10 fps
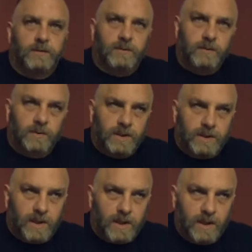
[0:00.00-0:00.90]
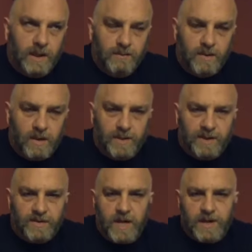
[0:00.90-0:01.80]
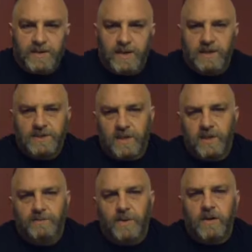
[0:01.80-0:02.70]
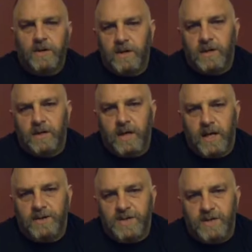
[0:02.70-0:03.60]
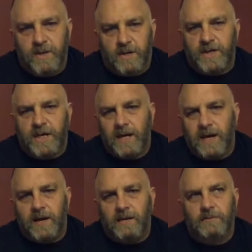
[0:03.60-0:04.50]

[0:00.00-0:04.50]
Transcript: You can email me direct at kentuckypunk@gmail.com.